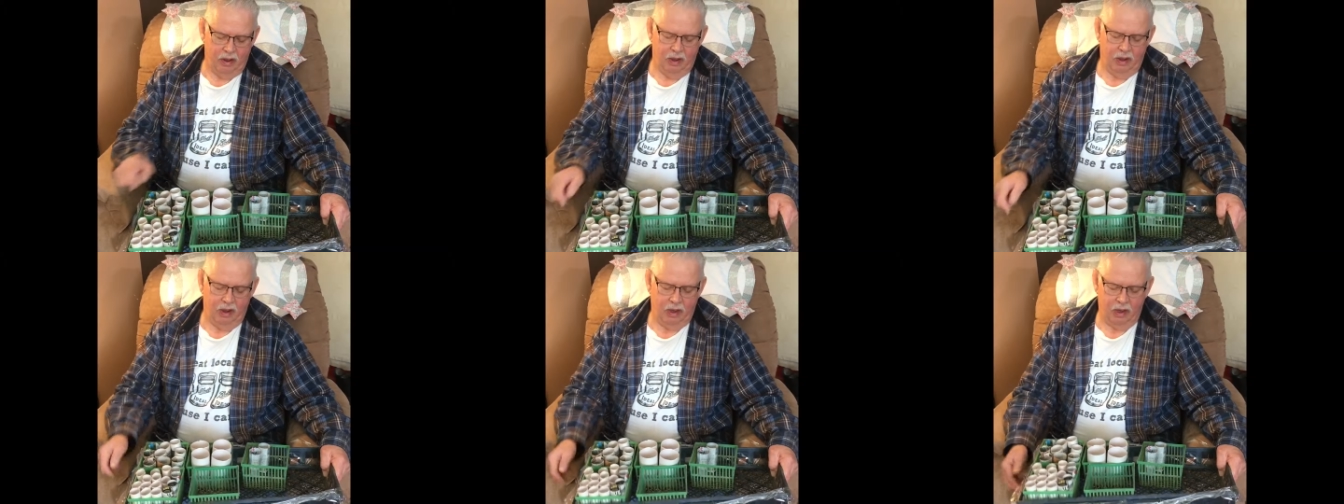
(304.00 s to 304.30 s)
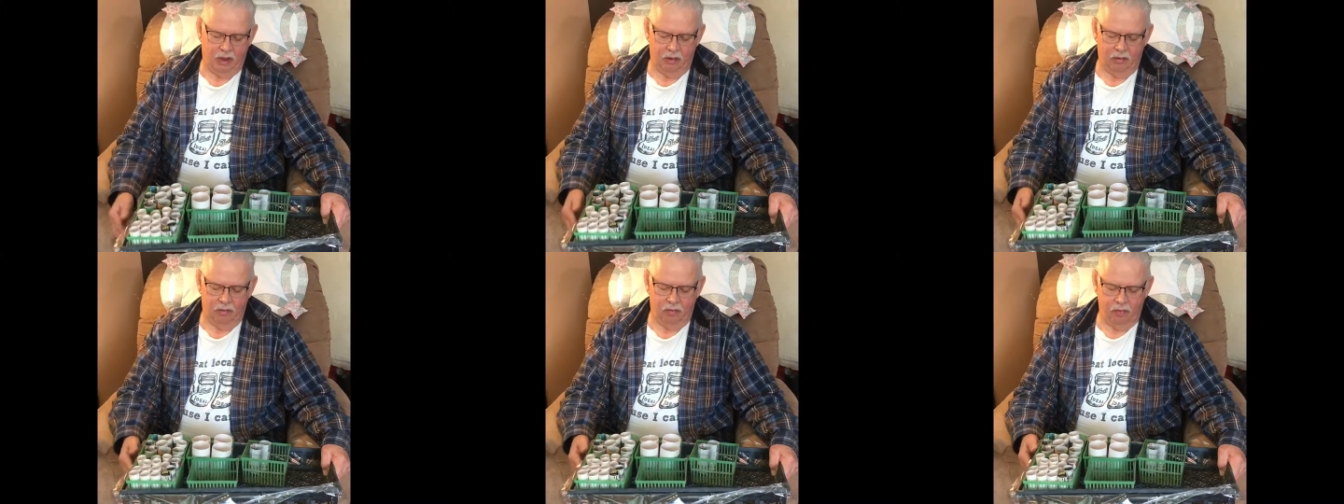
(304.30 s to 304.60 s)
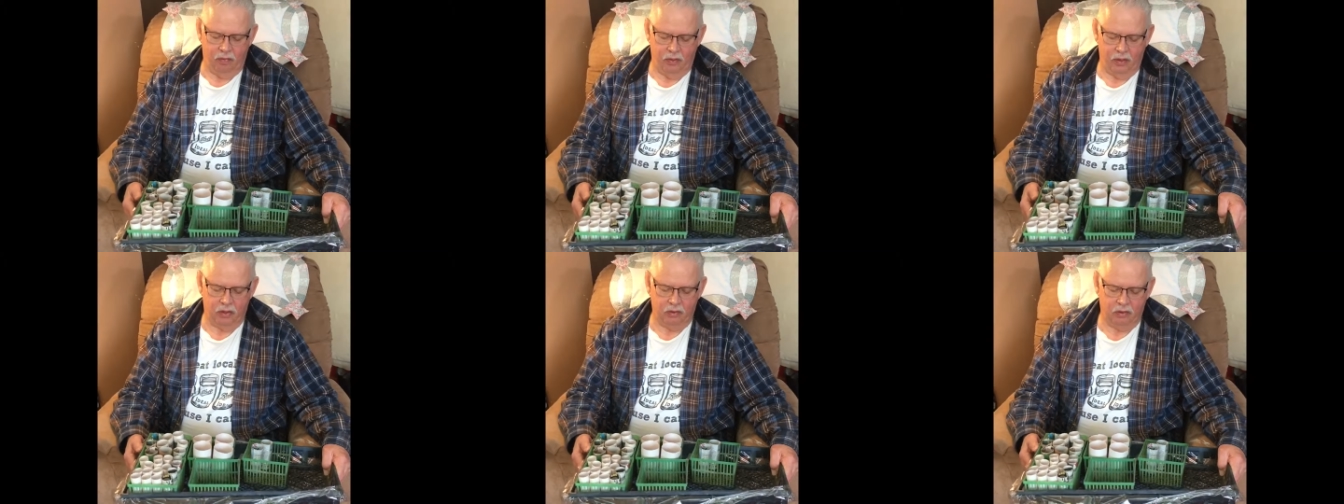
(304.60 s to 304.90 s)
And
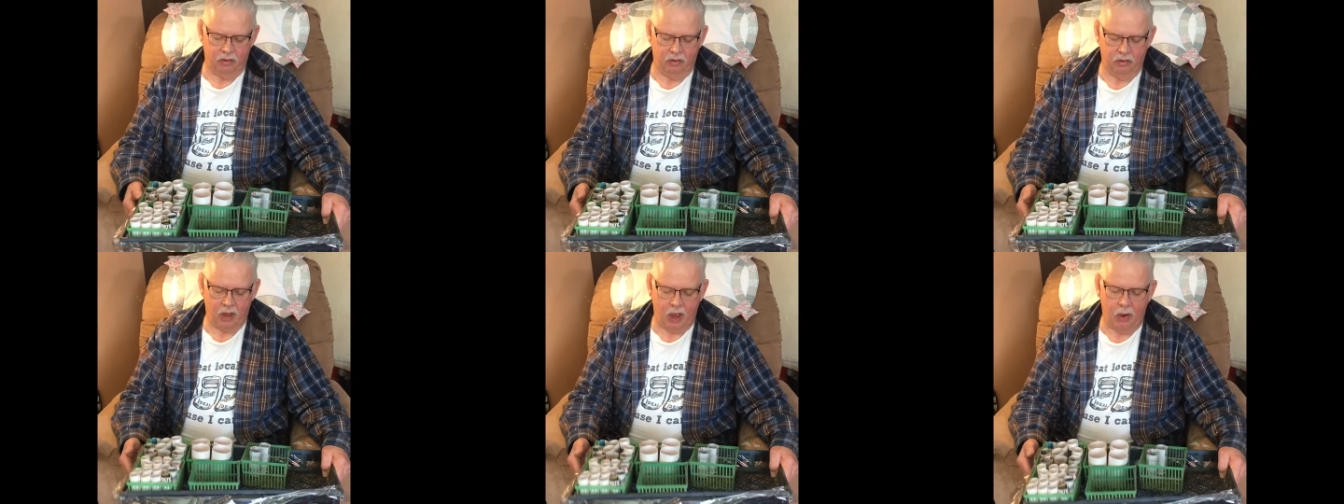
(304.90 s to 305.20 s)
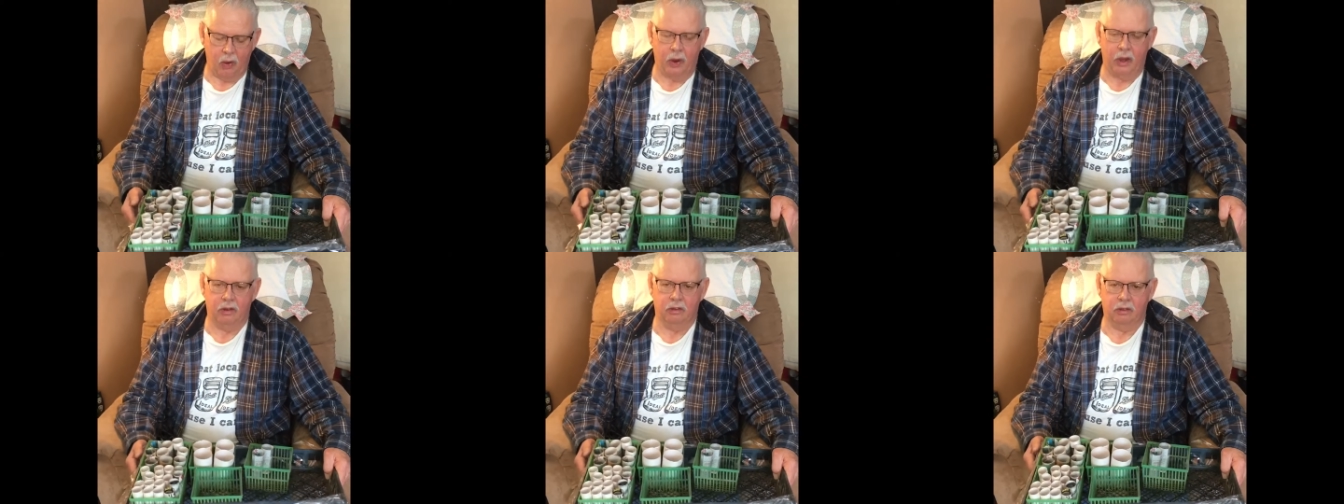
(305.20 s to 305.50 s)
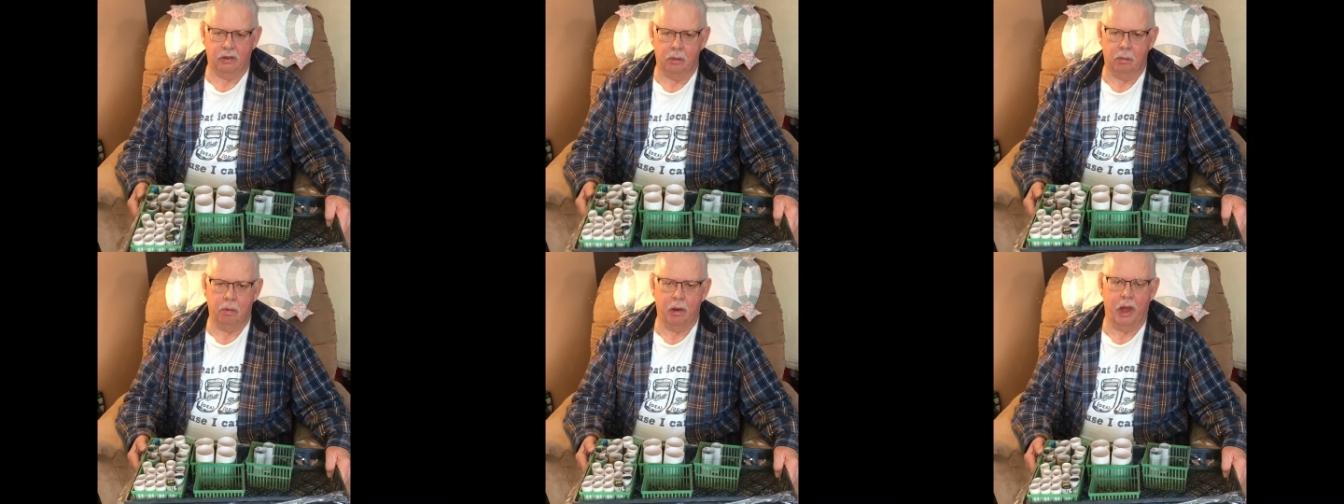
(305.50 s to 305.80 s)
this is how I
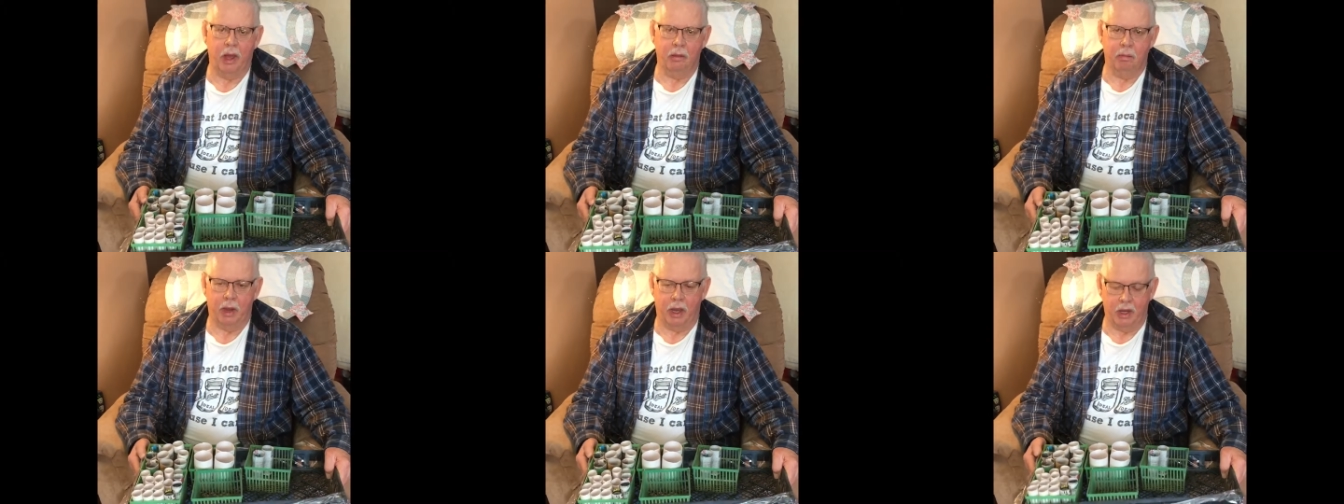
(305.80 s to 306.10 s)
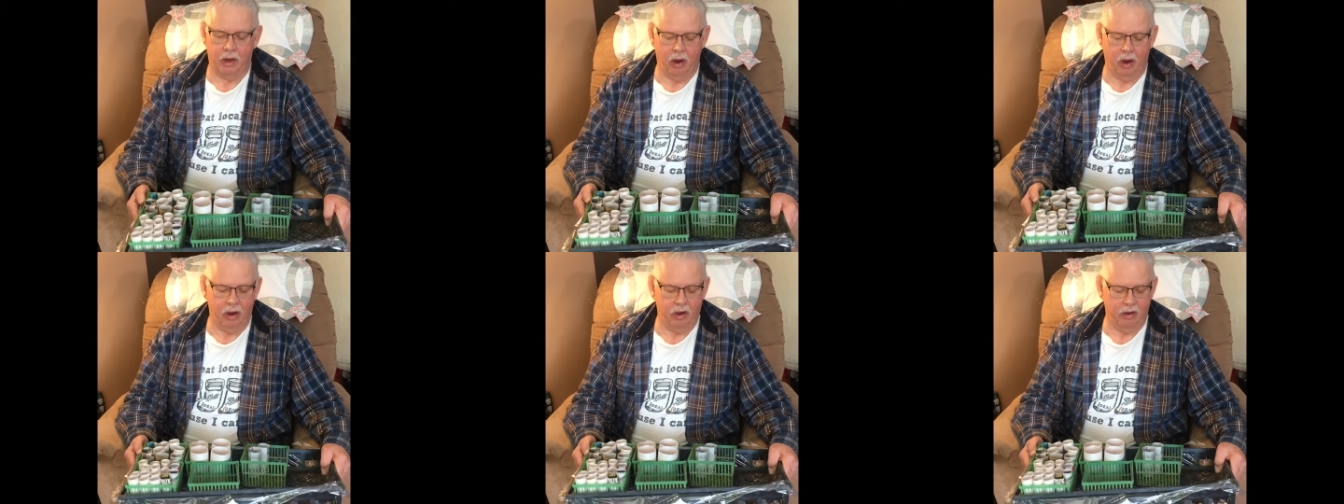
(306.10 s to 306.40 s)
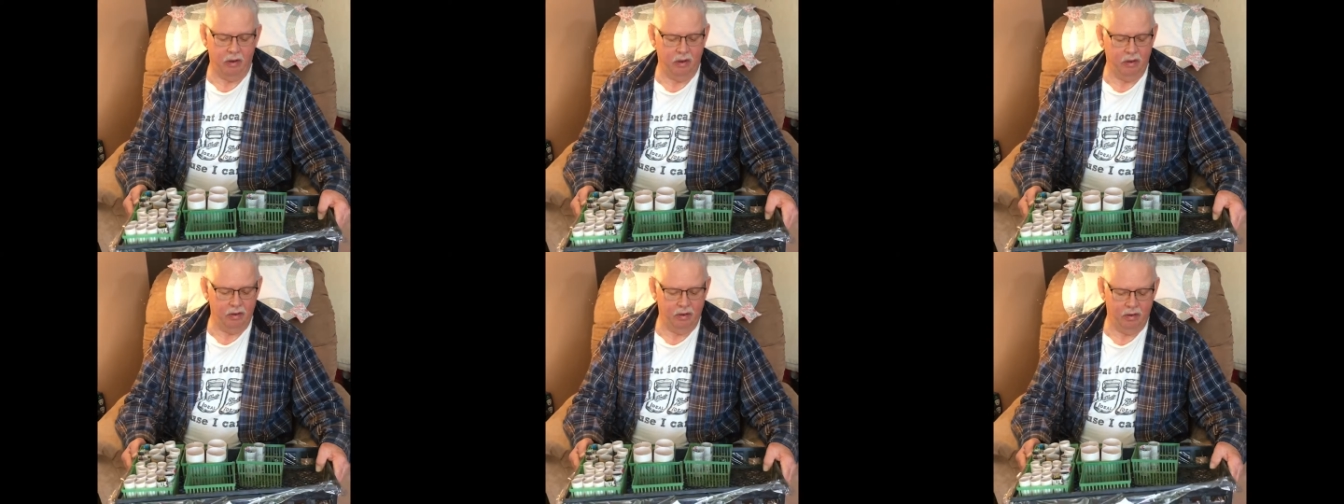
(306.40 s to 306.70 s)
supply my
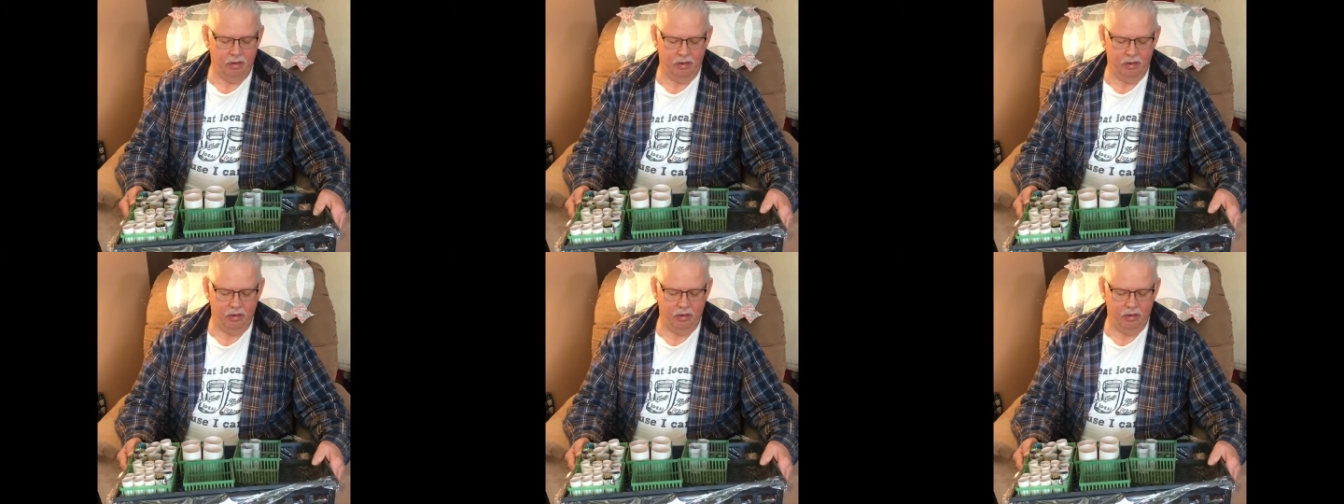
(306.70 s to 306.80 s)
garden